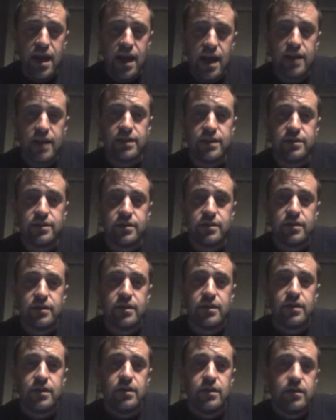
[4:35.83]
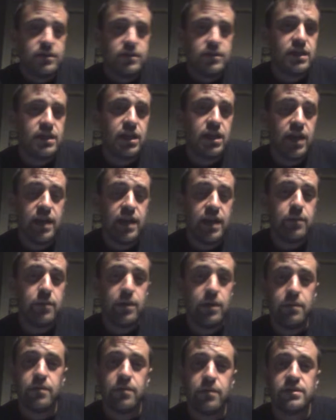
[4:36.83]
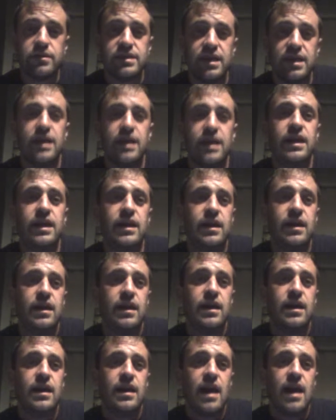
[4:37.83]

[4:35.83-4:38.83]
and tonight we will see